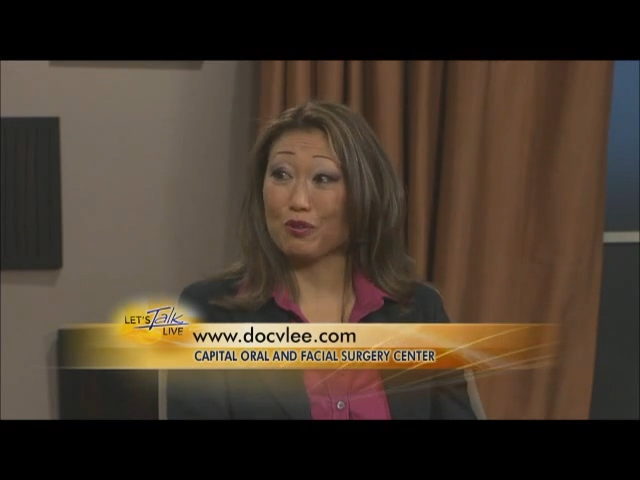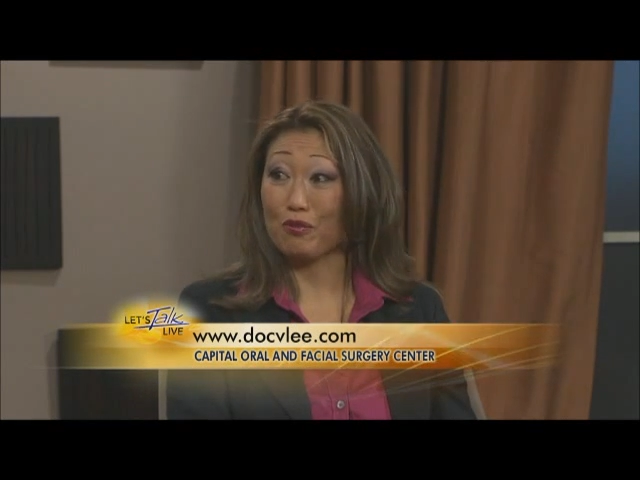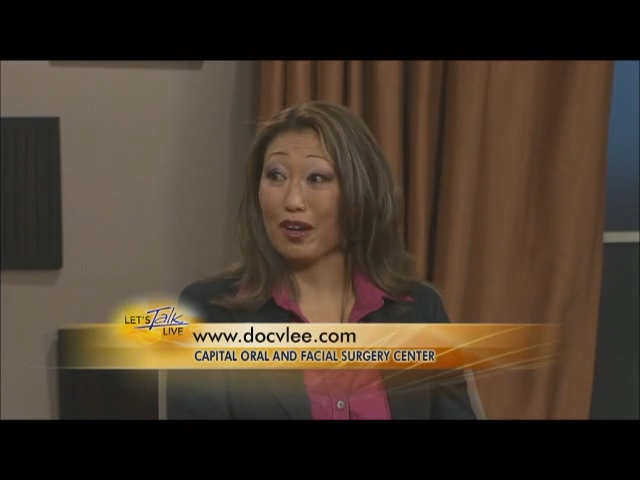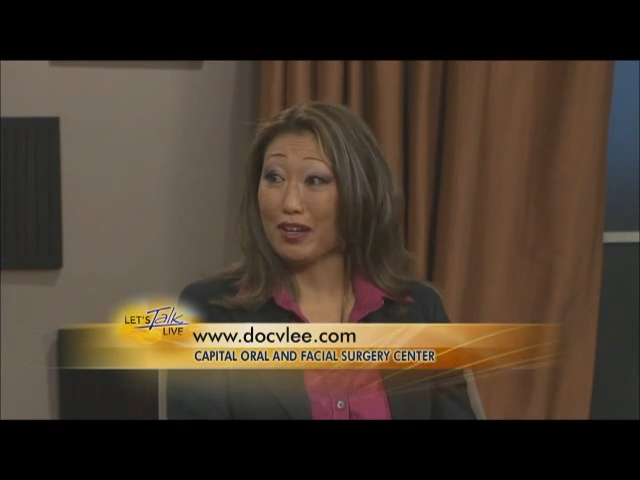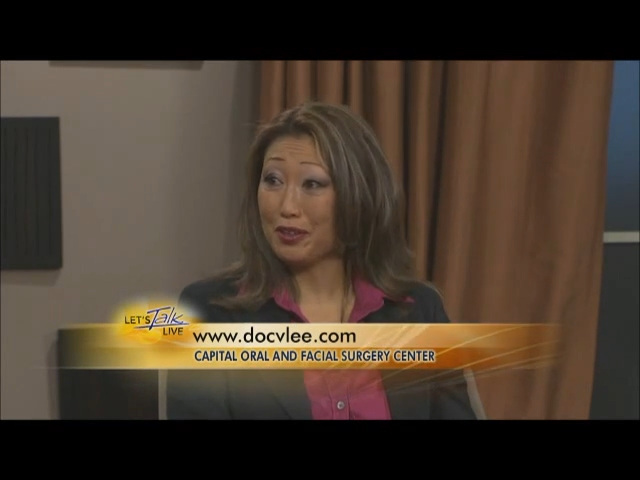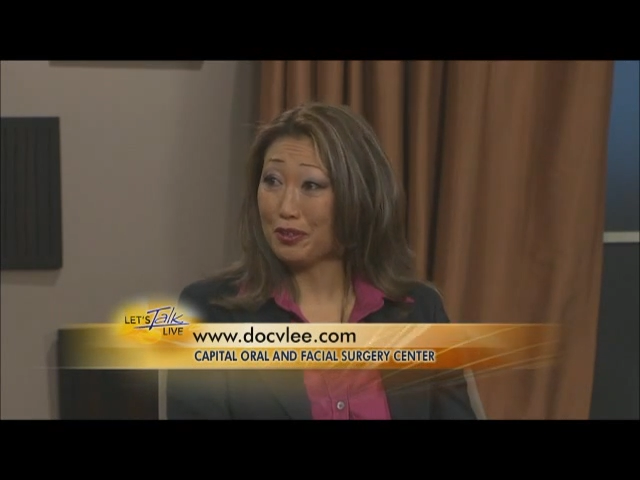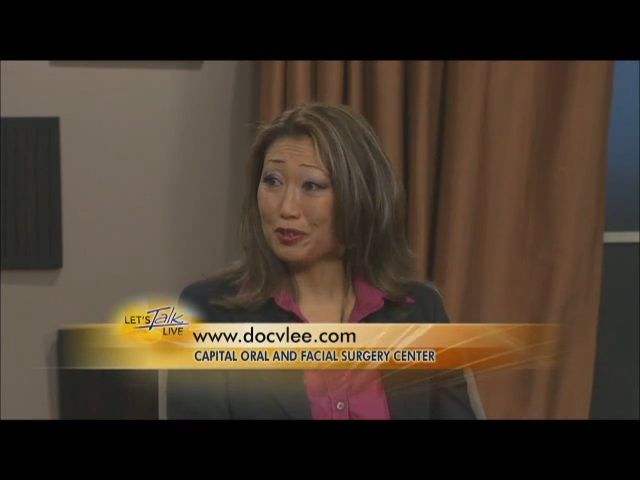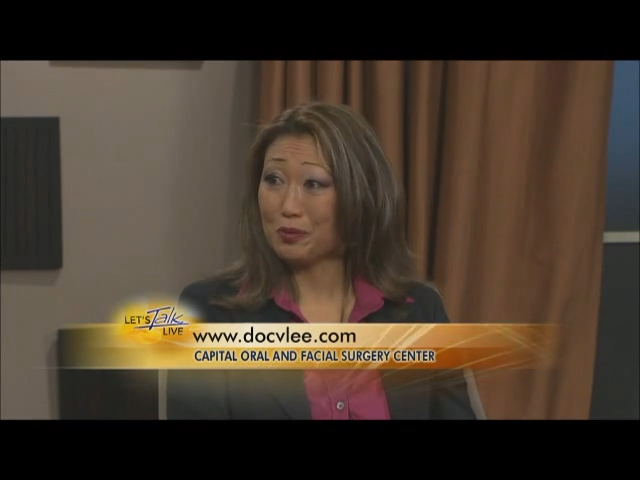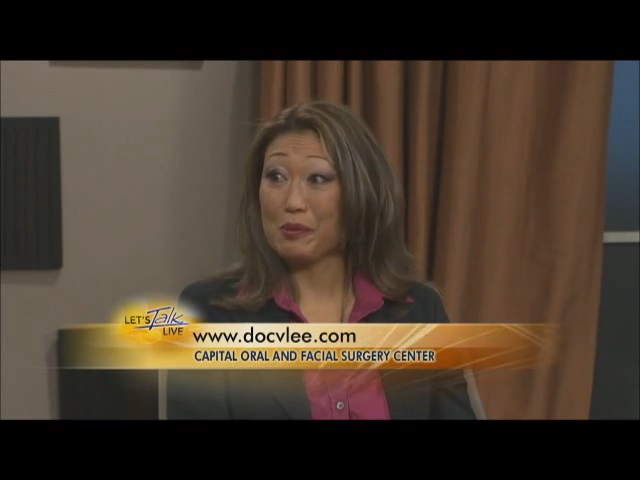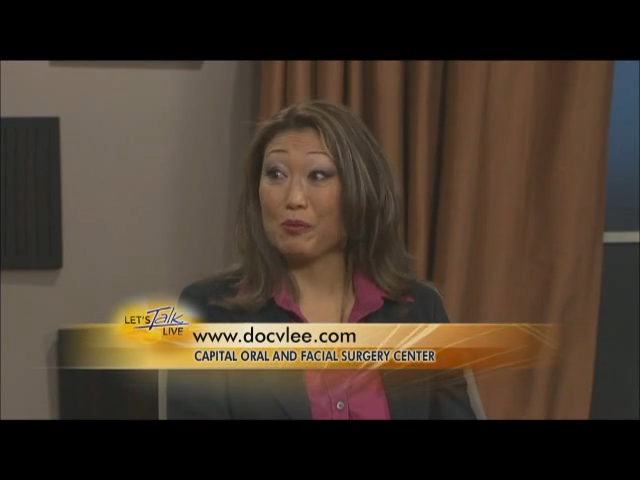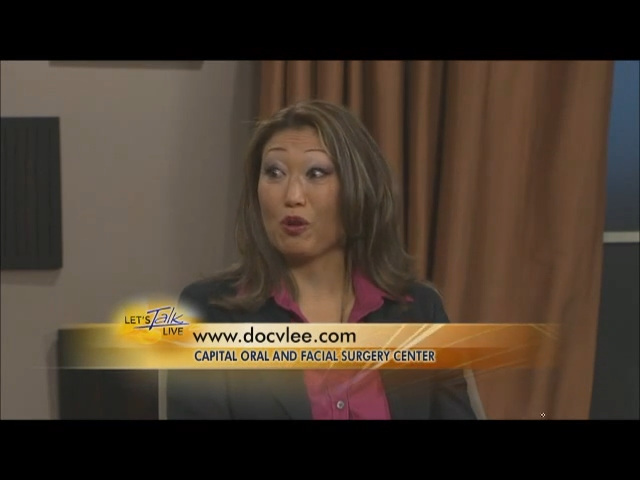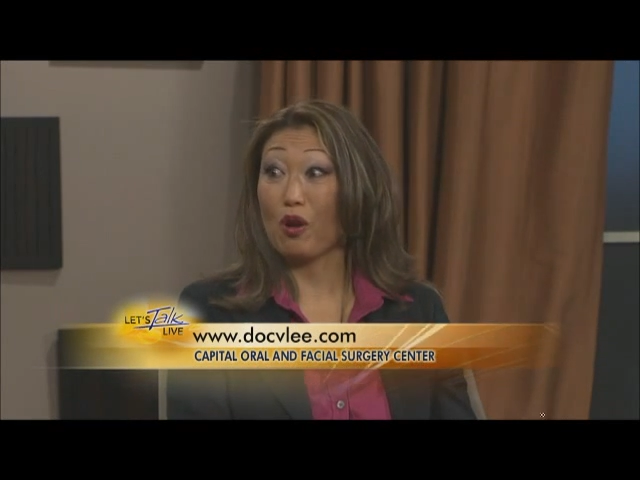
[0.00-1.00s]
there are
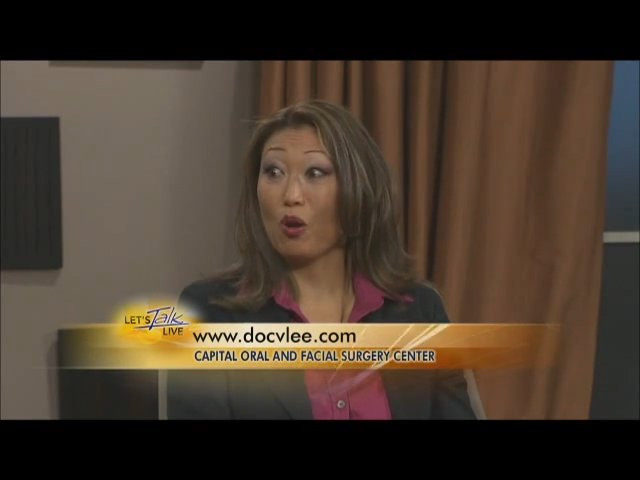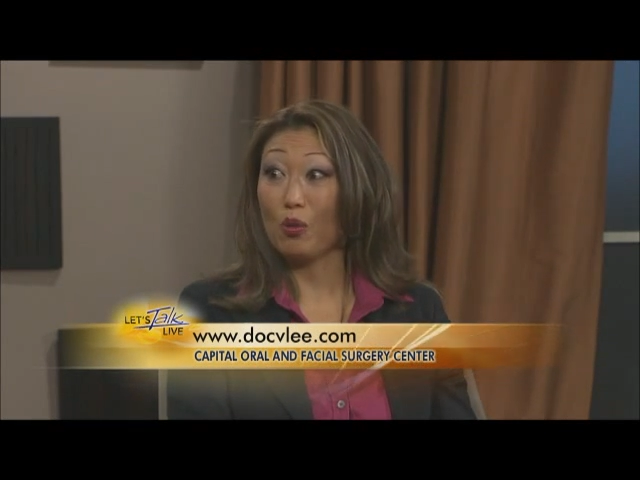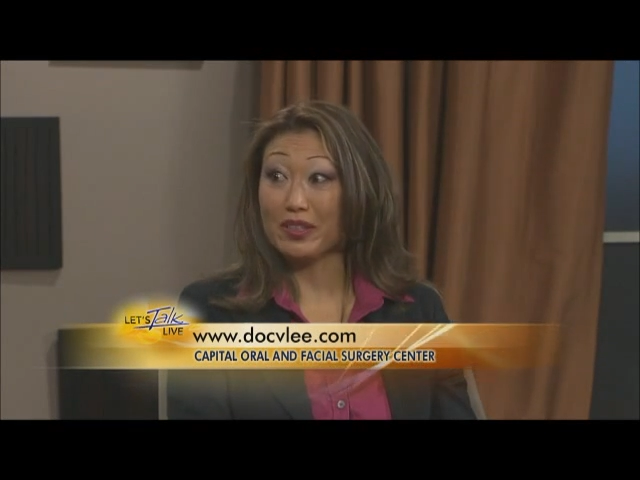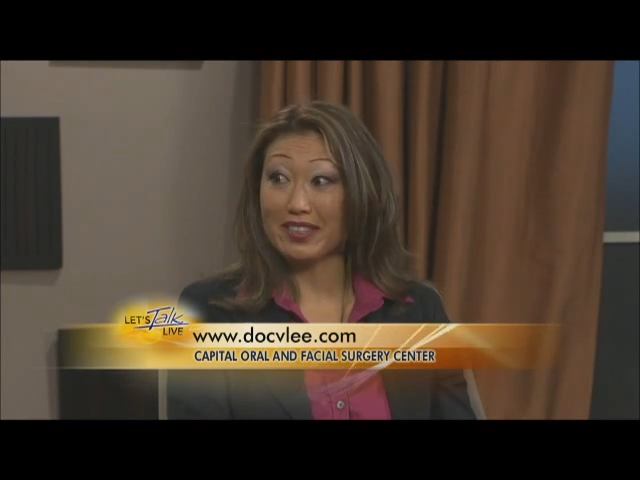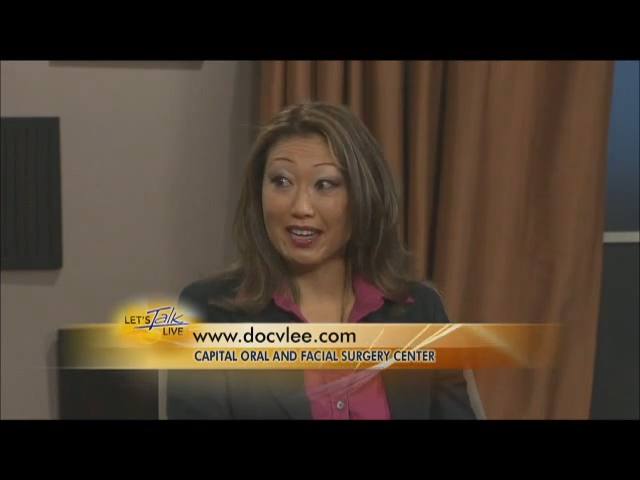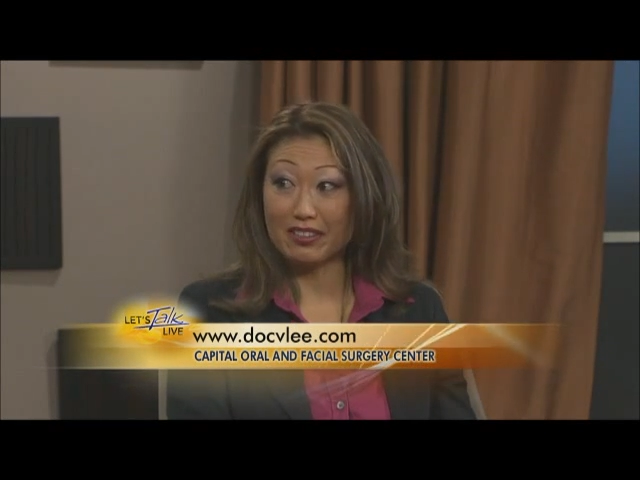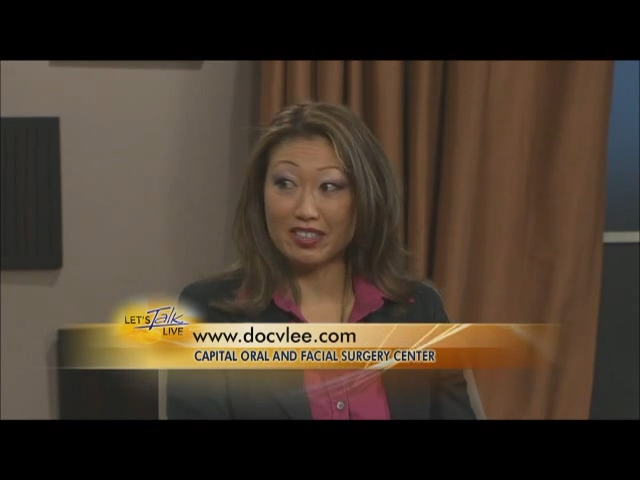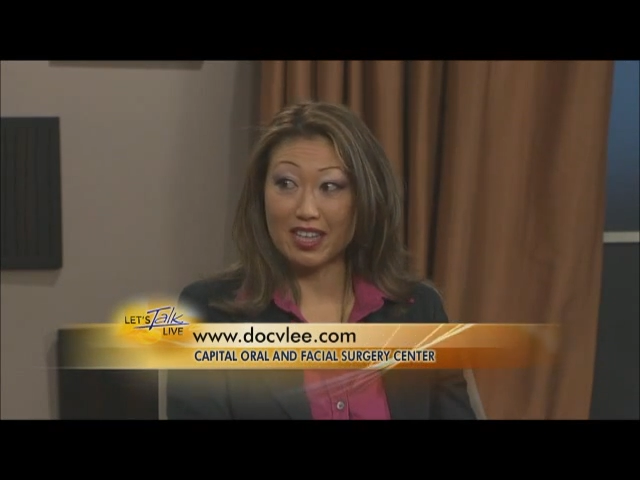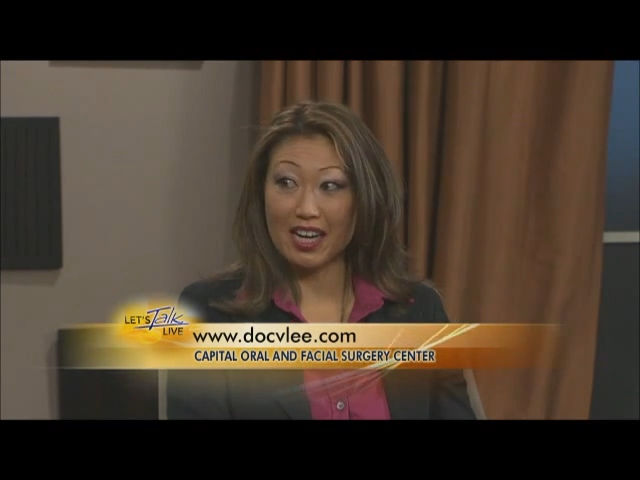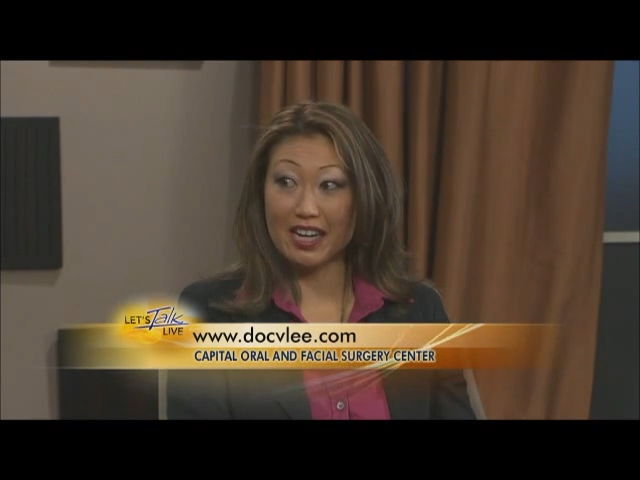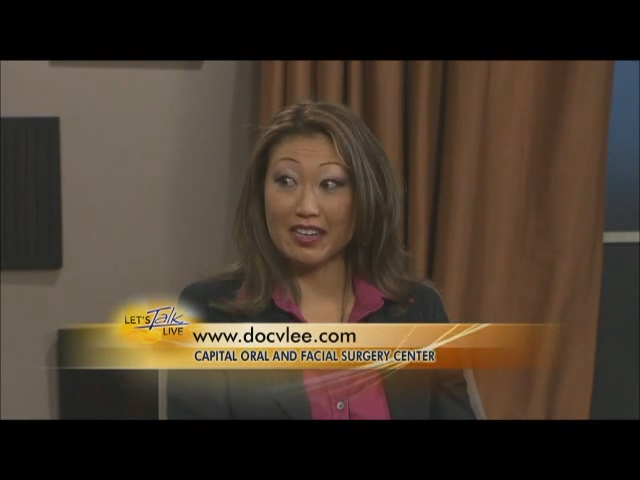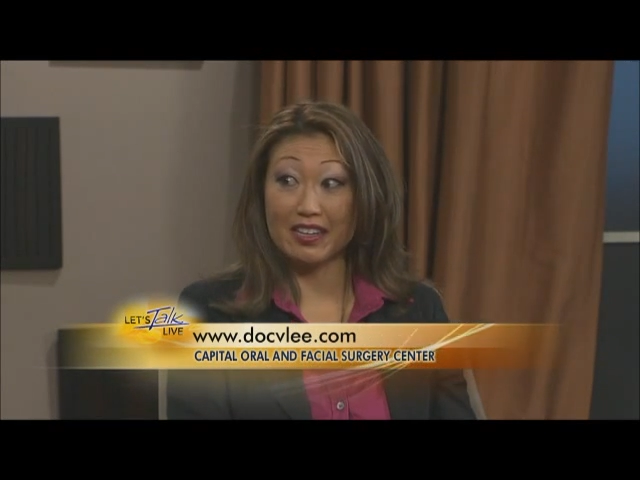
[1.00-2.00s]
runners, people are always
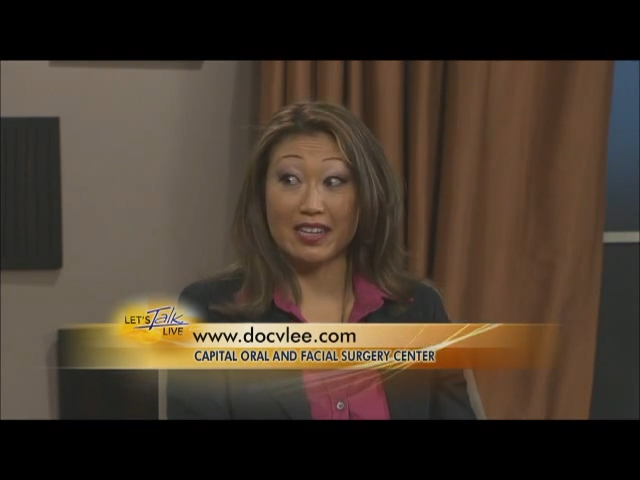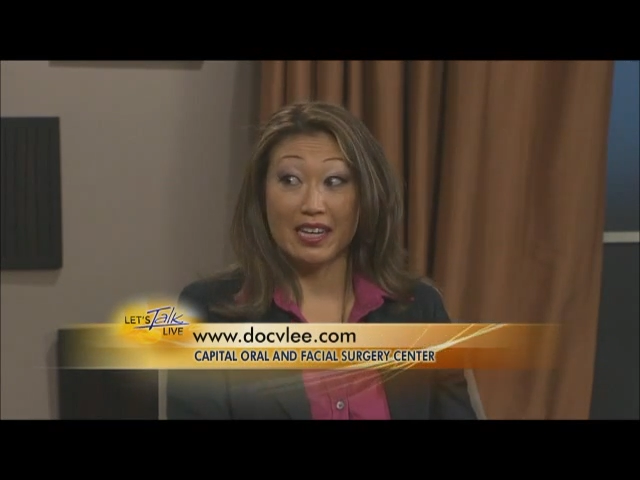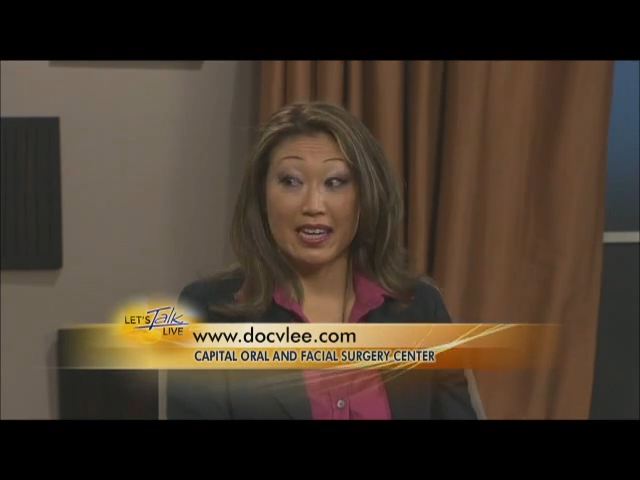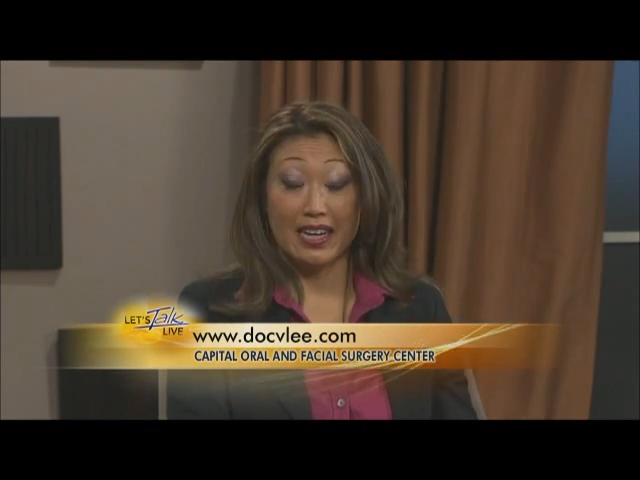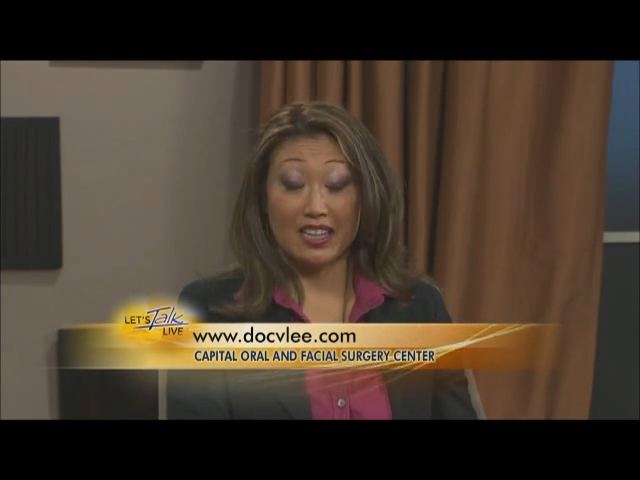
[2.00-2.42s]
outside, and